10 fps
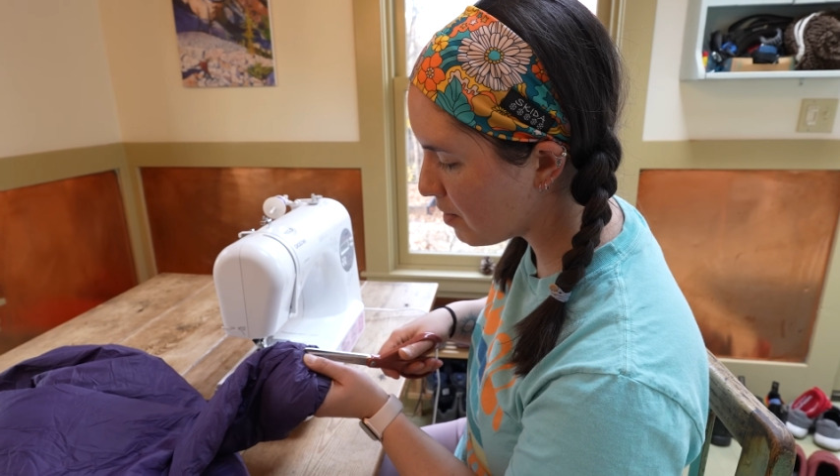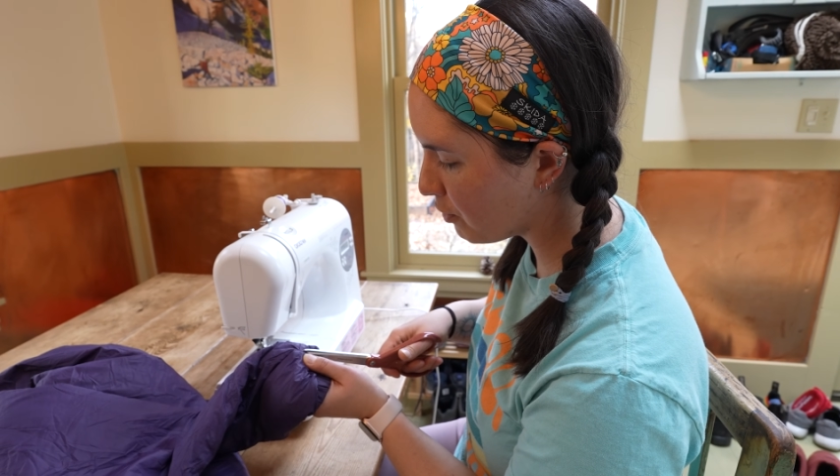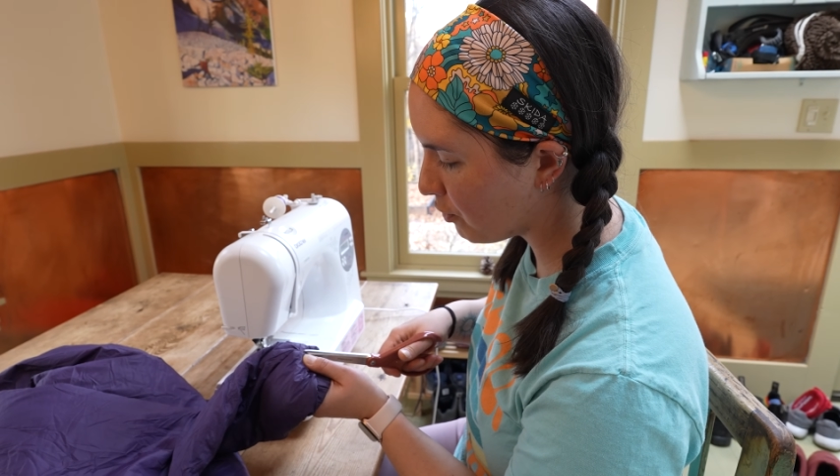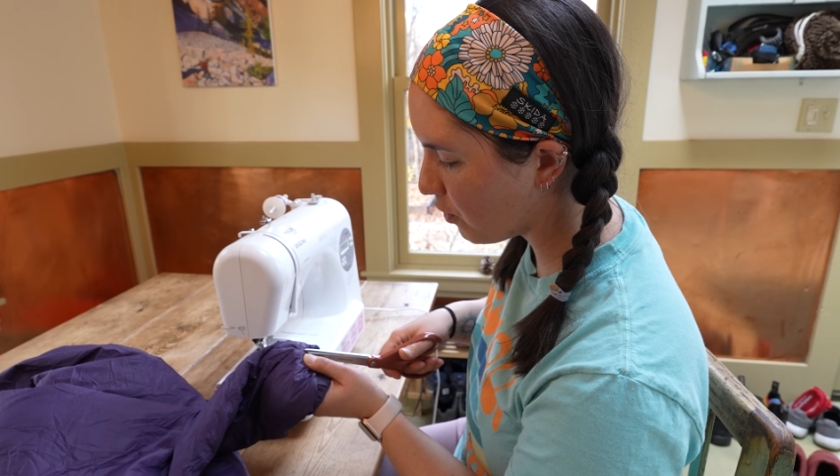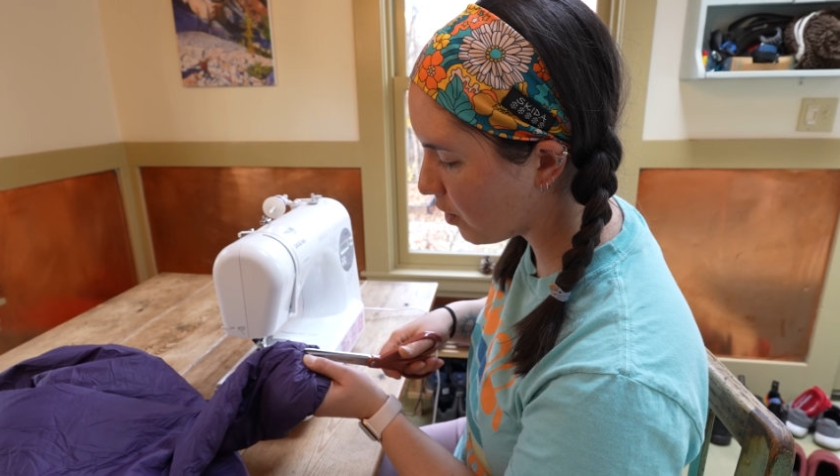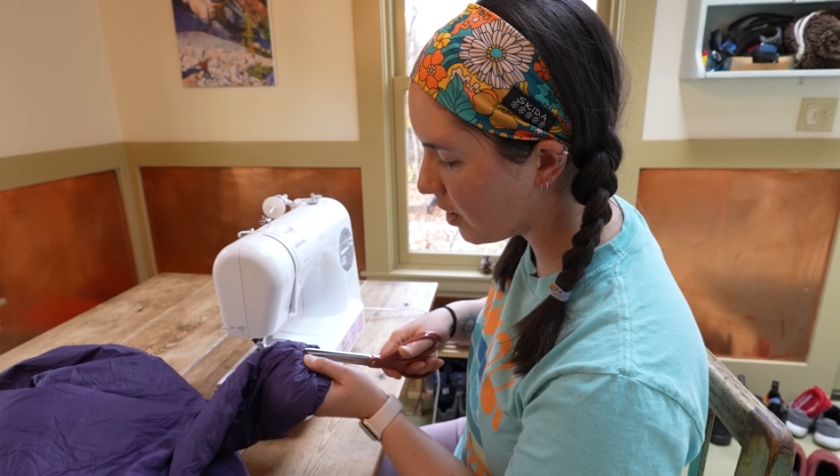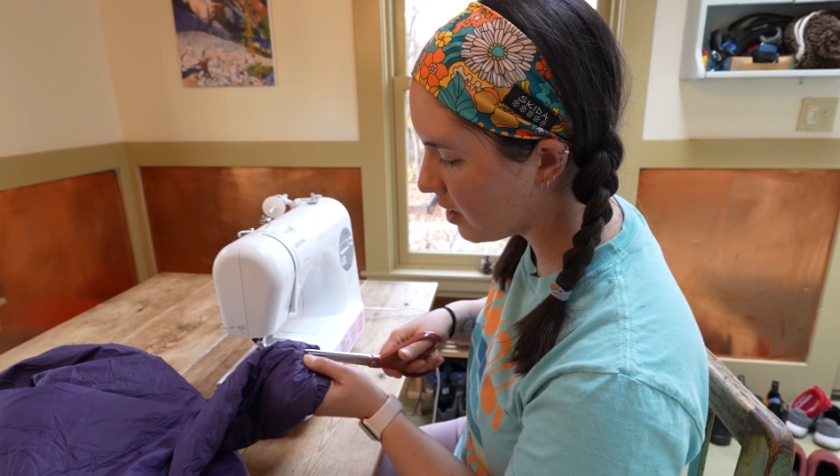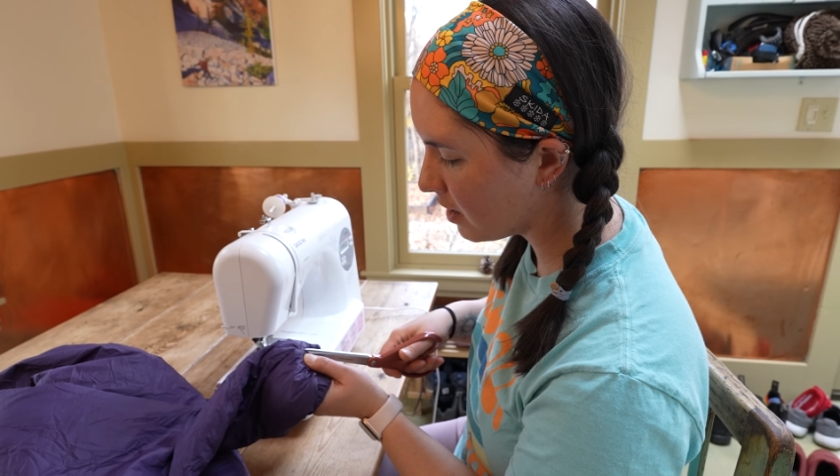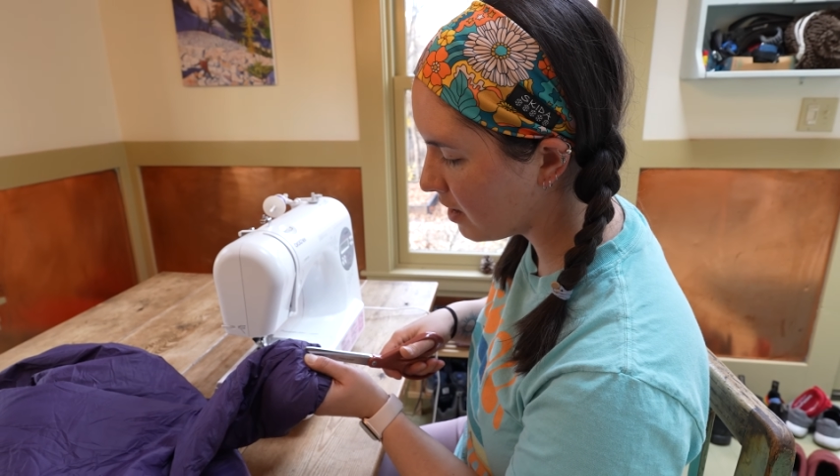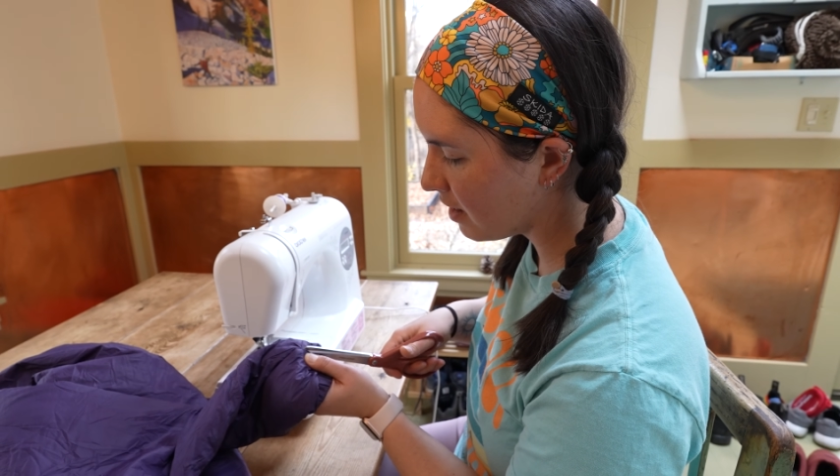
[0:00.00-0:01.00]
before
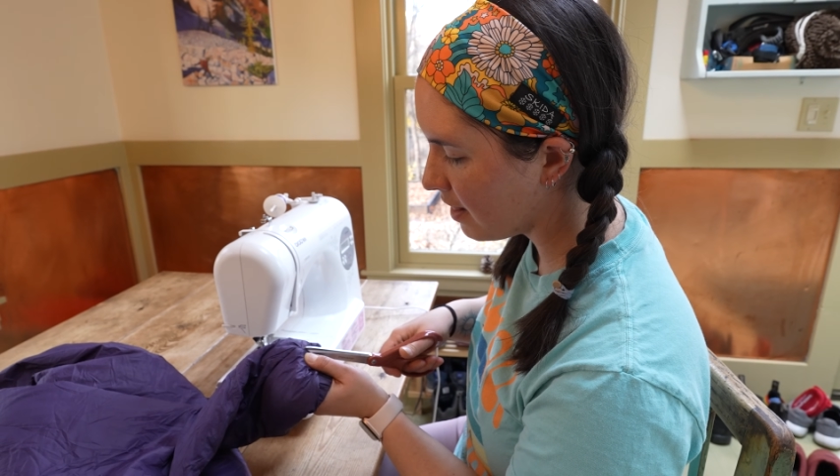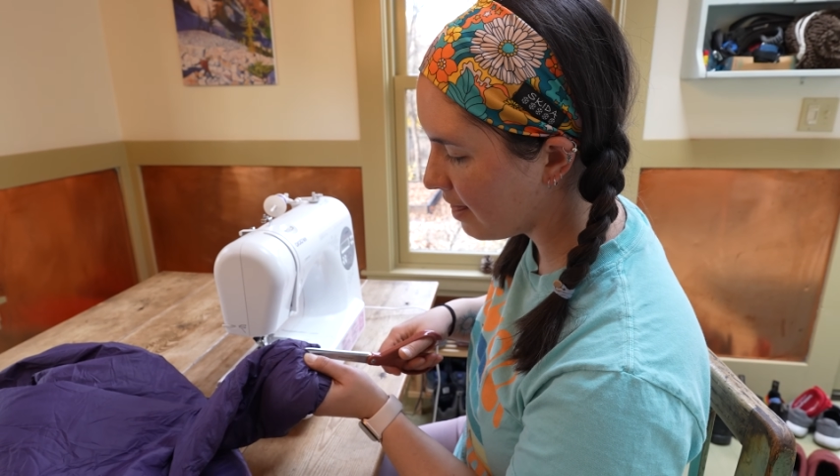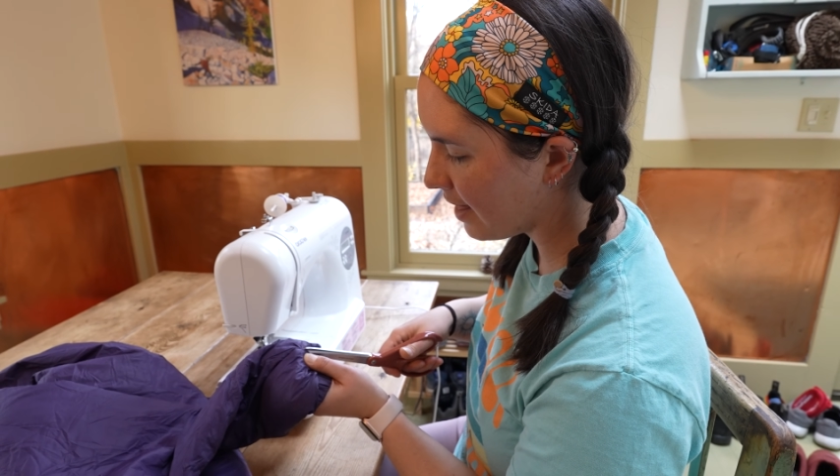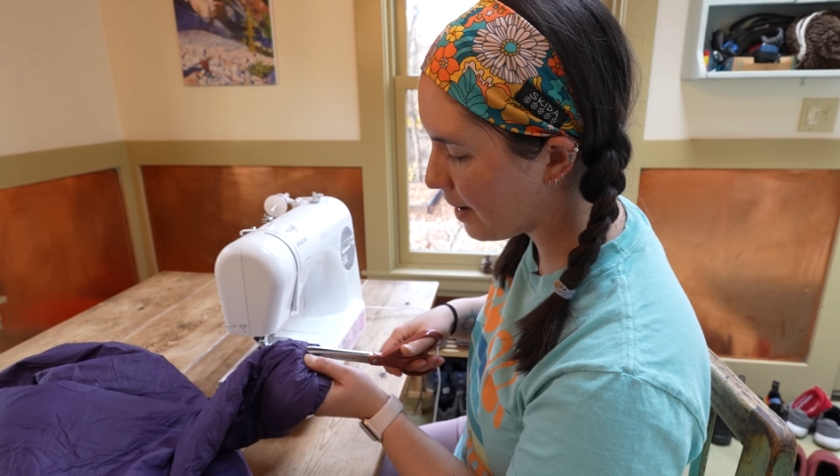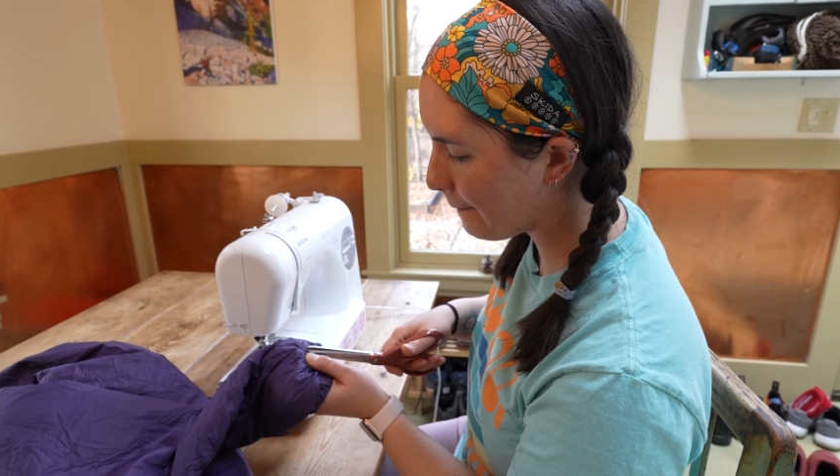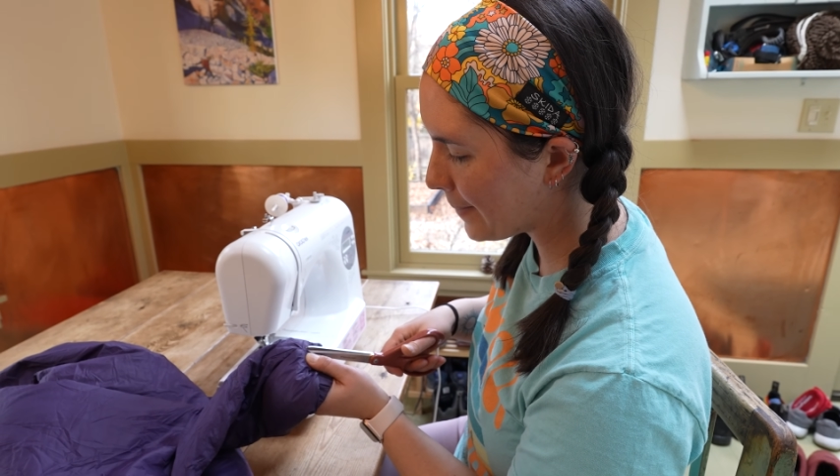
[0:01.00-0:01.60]
that